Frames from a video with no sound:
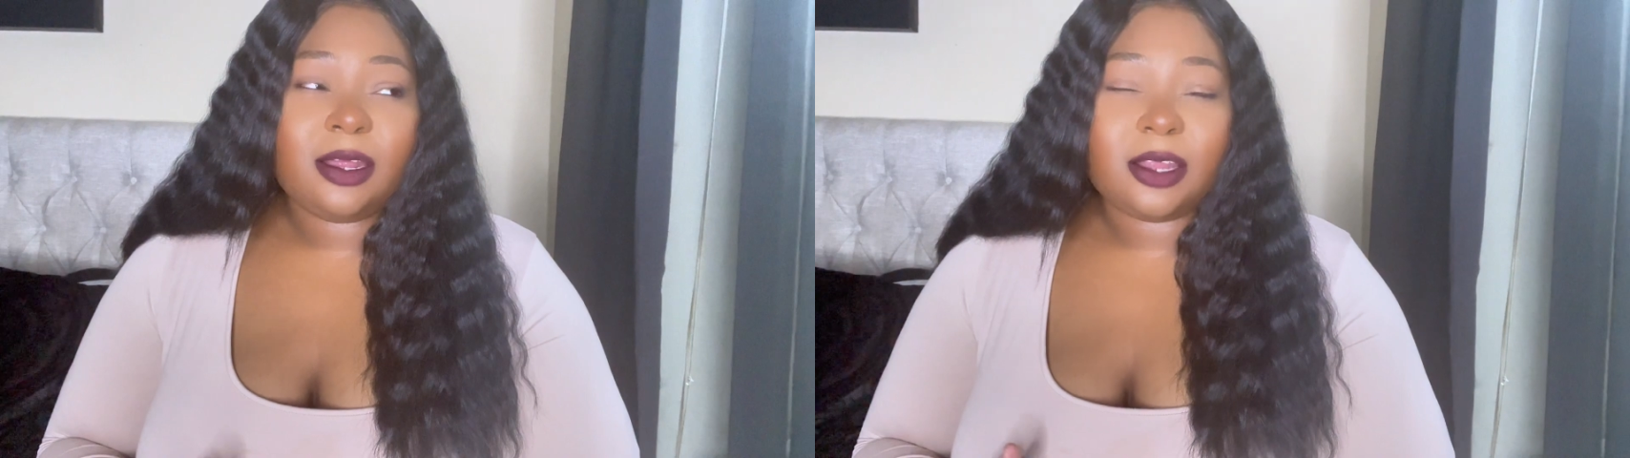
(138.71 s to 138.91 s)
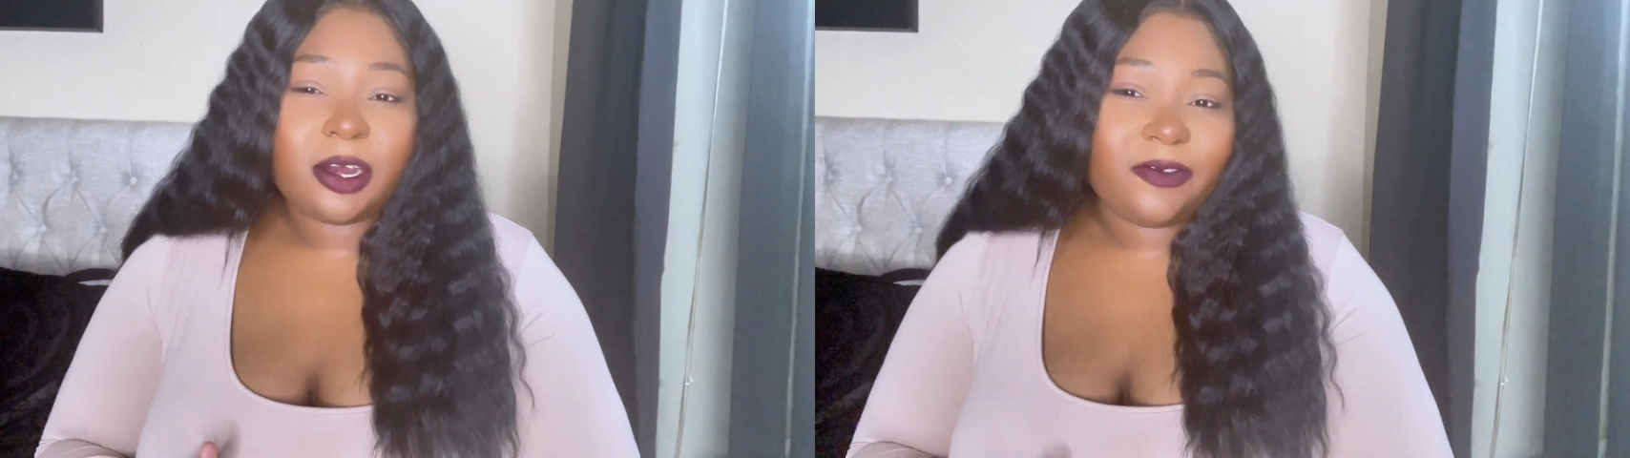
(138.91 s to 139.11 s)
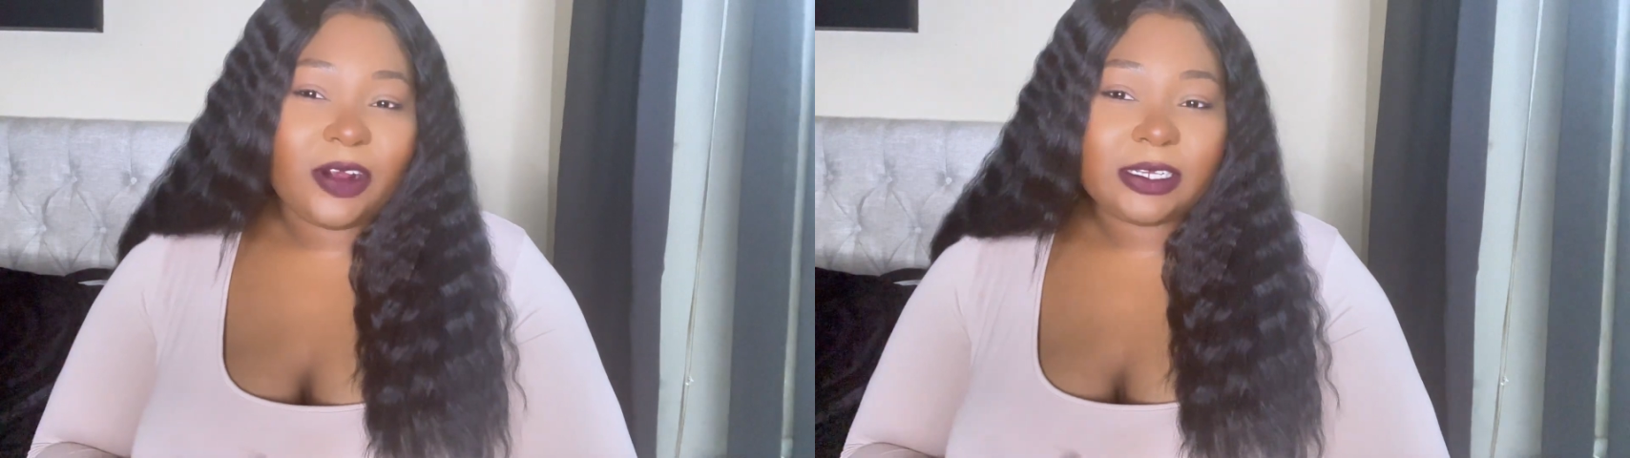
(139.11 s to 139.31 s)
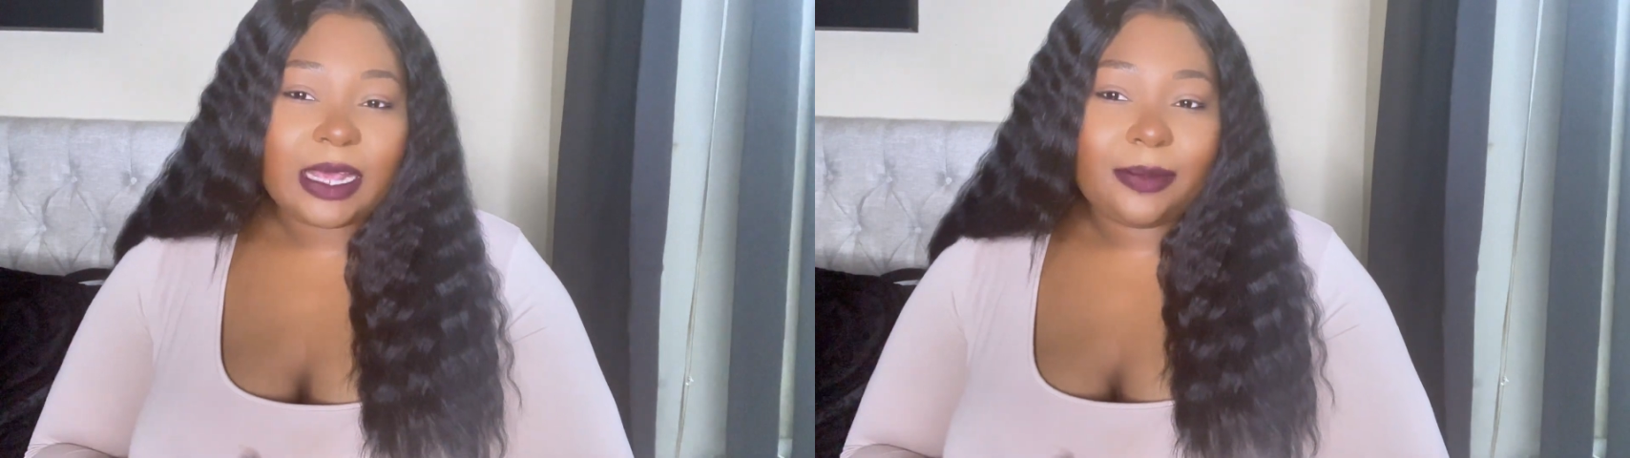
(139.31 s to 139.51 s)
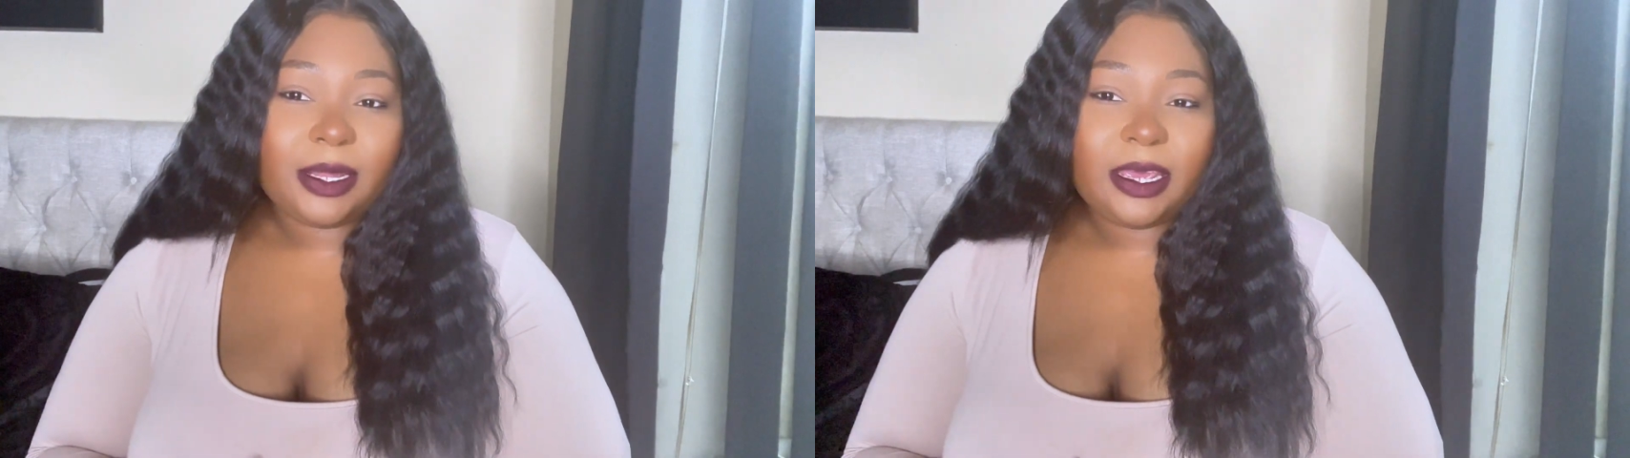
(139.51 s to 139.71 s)
31st
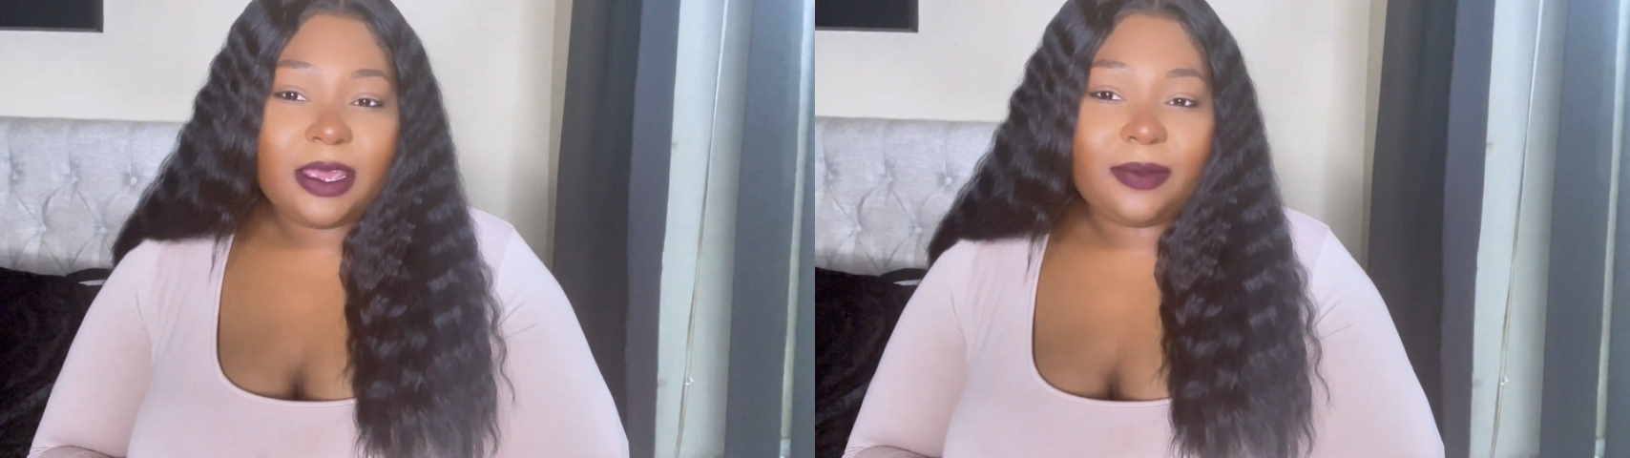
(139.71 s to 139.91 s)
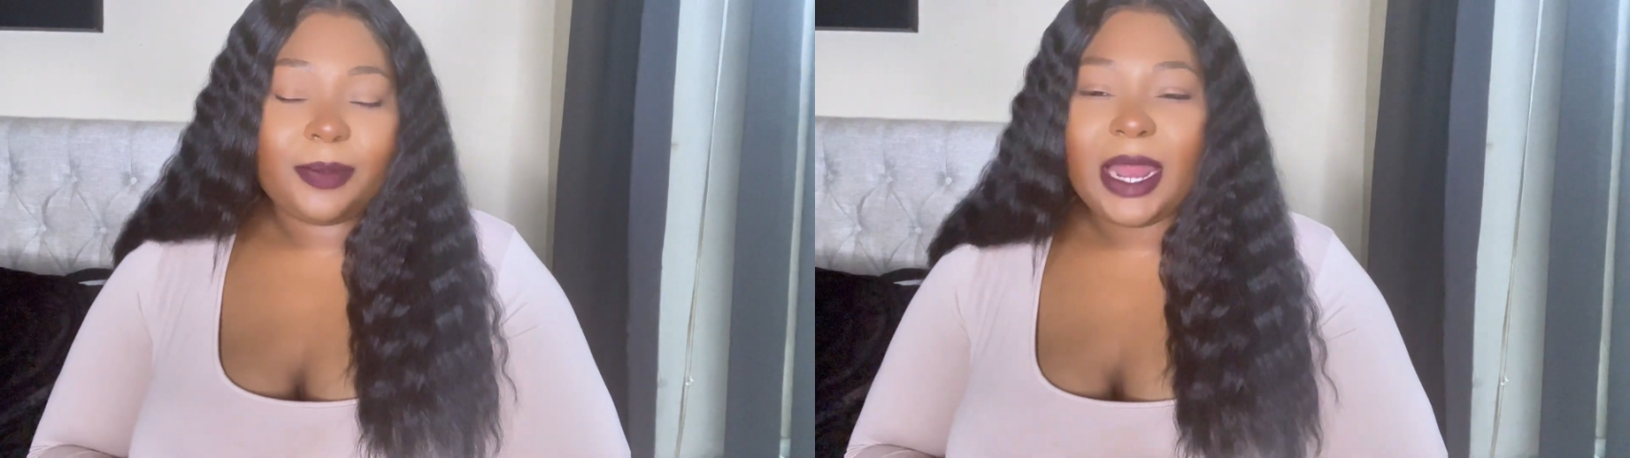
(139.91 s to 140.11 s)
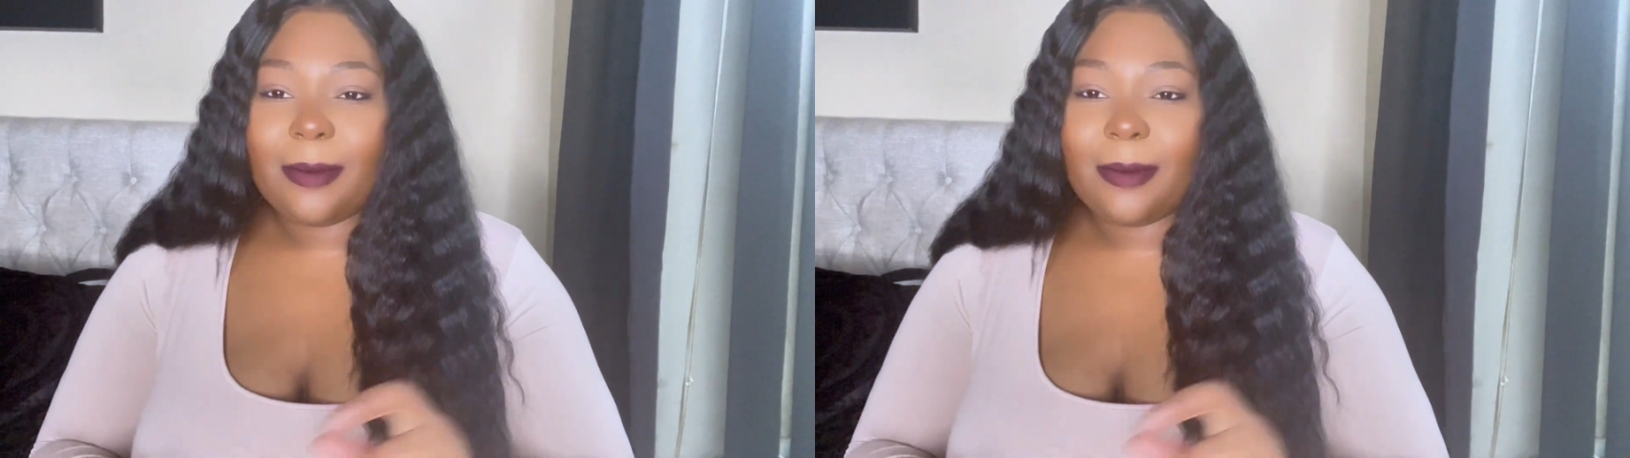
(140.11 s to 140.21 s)
i believe but i